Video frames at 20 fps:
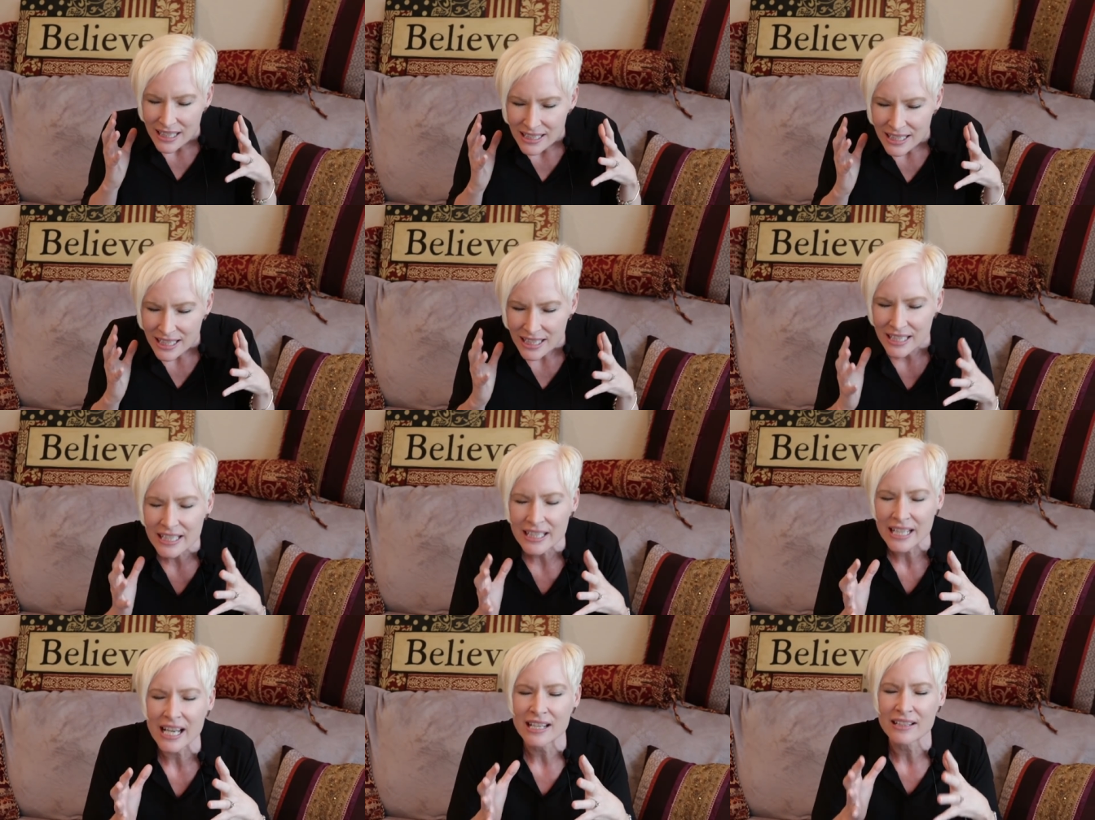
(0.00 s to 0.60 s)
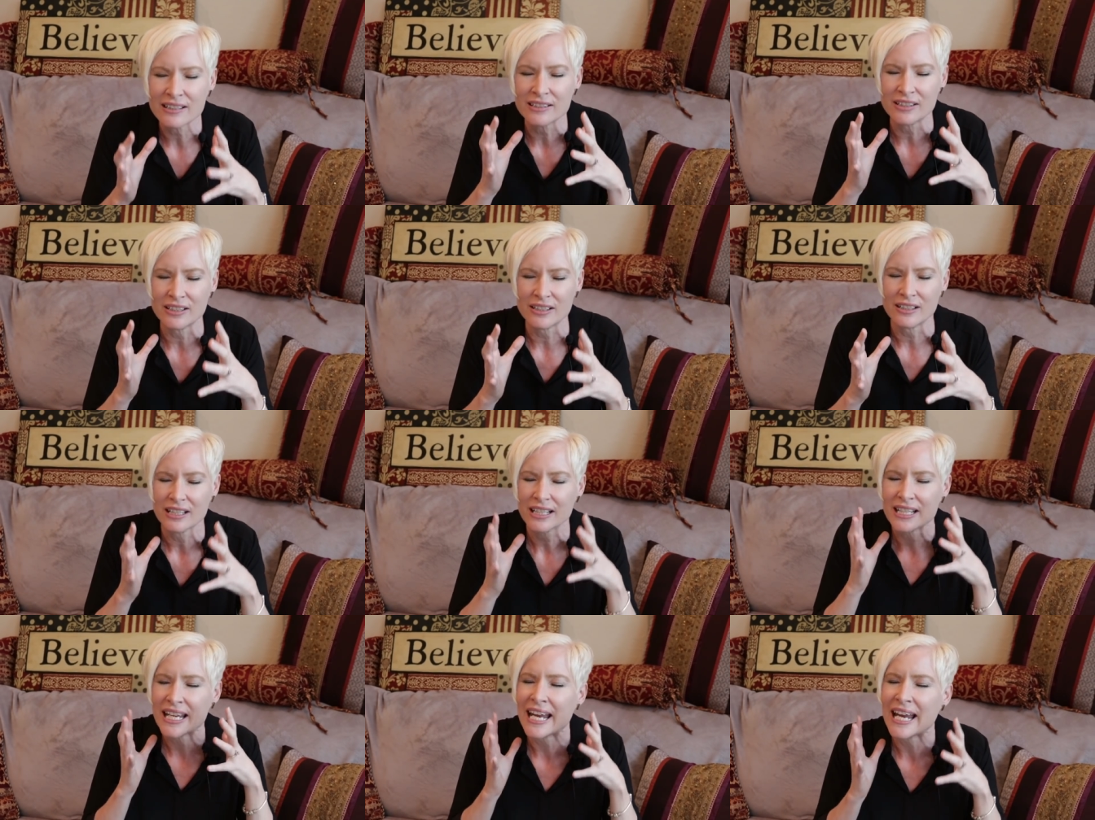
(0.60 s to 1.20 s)

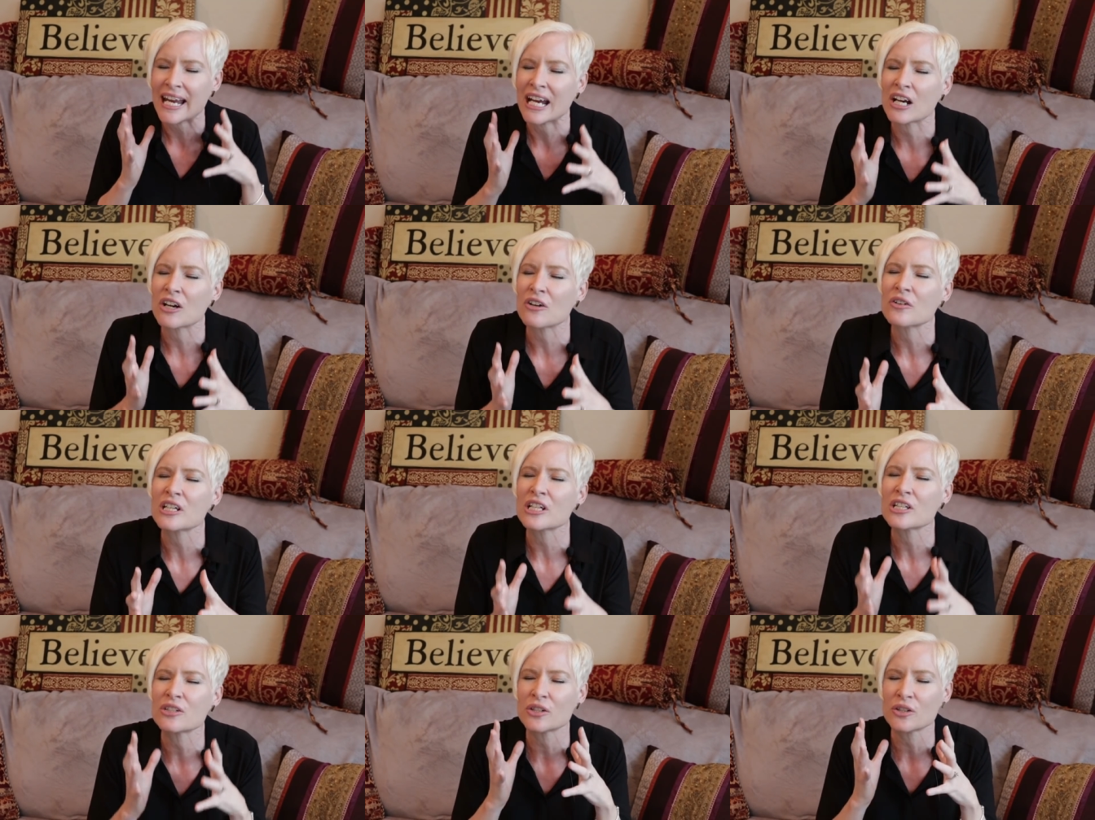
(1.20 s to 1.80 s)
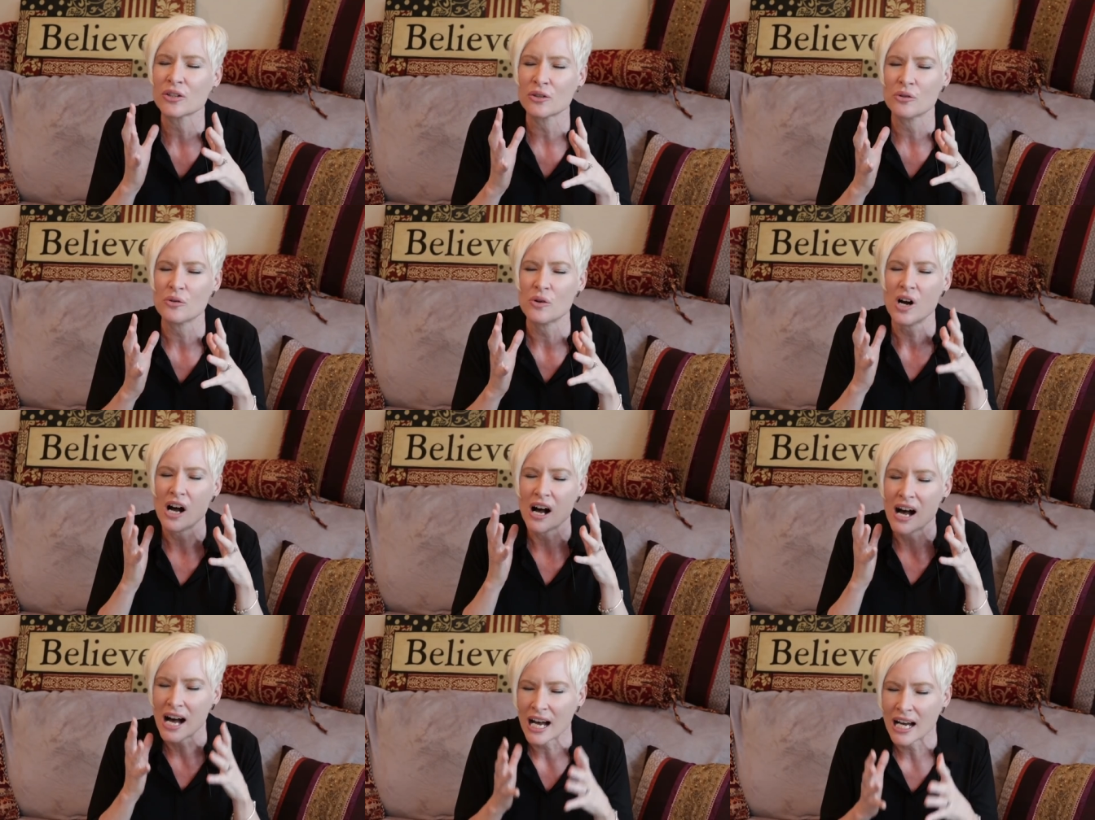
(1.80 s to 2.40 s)
together carry you
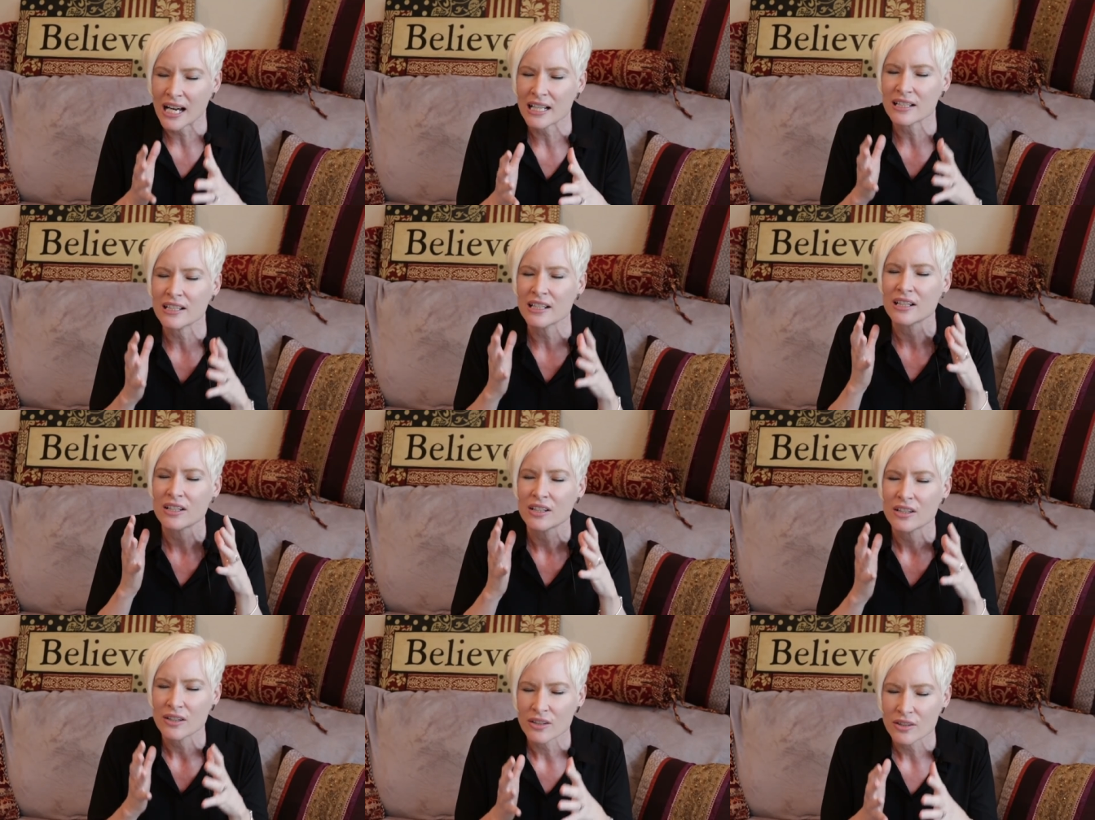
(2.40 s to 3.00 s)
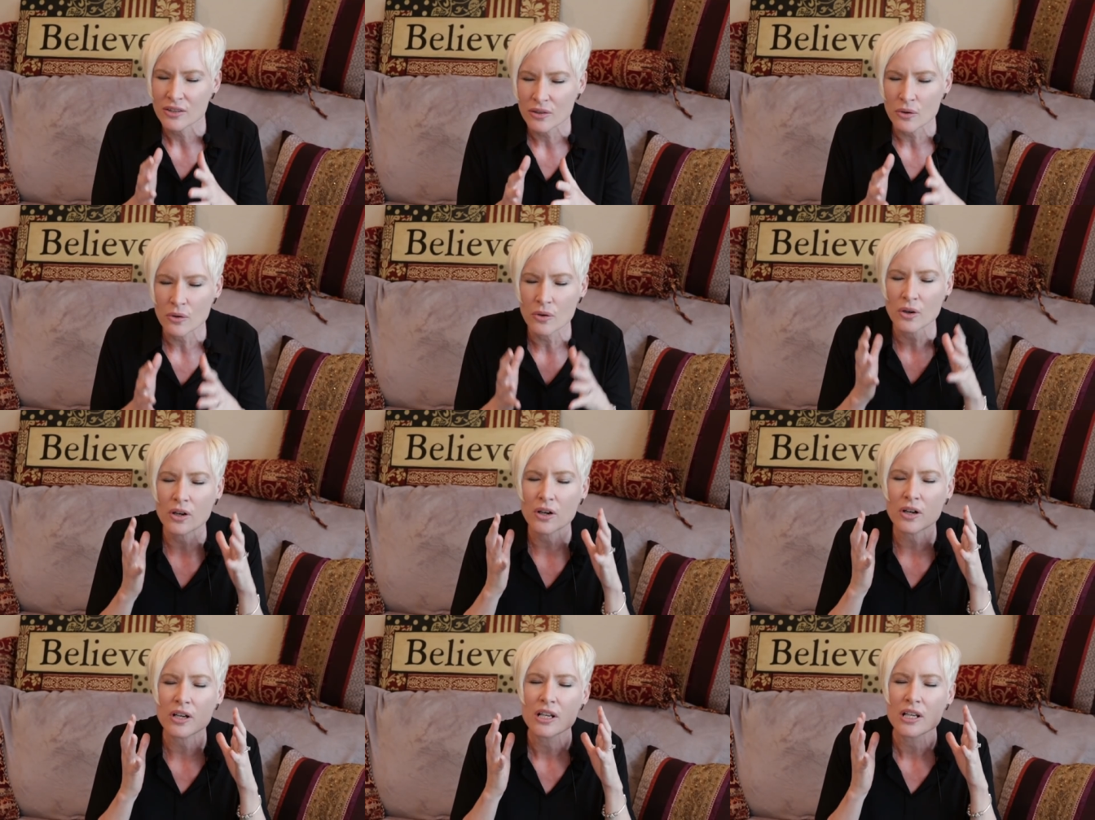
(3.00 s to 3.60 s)
on
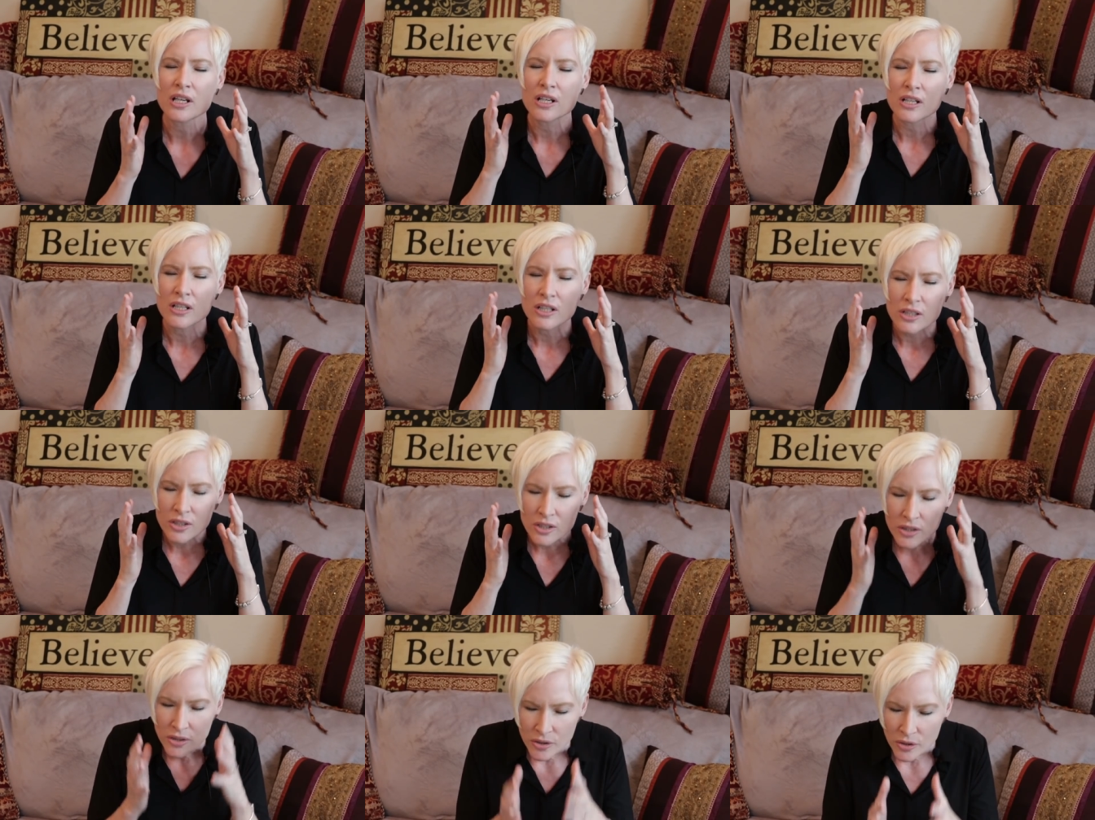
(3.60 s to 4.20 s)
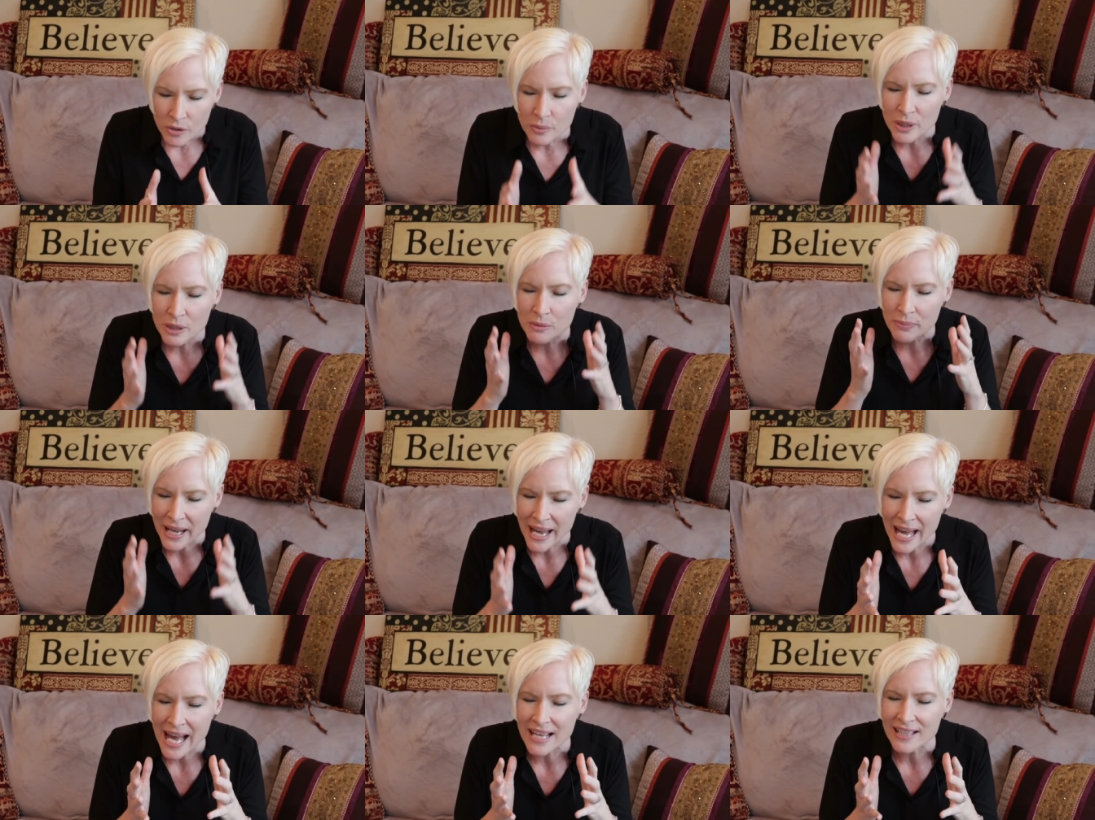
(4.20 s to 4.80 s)
your human
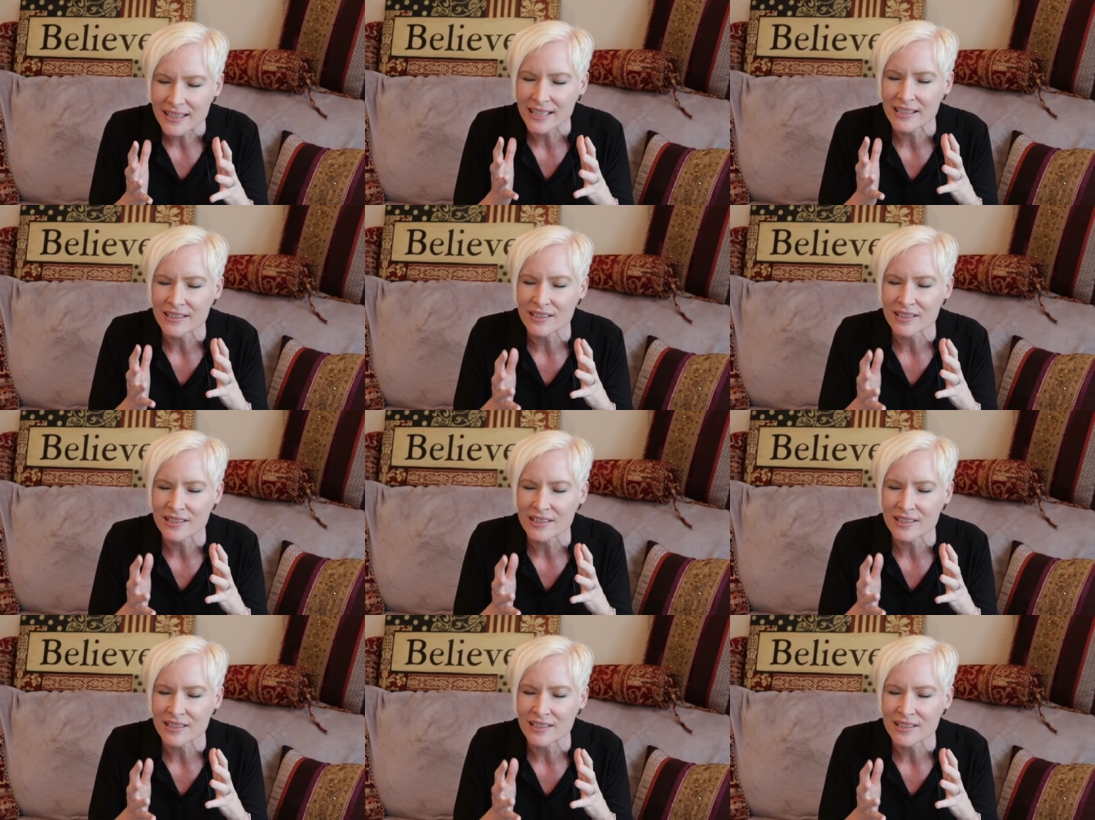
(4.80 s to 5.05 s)
path.